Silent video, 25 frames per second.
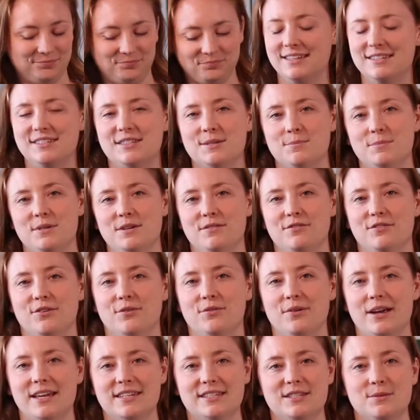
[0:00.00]
and some
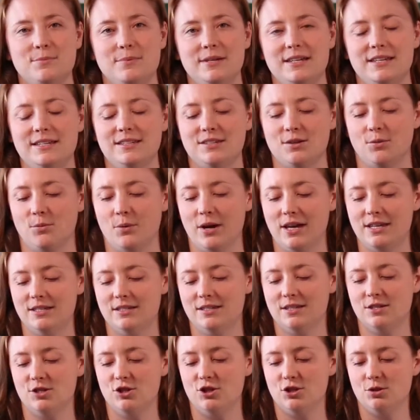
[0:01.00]
different recipes and ways
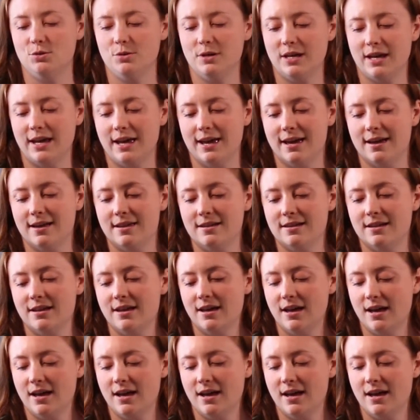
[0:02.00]
that you can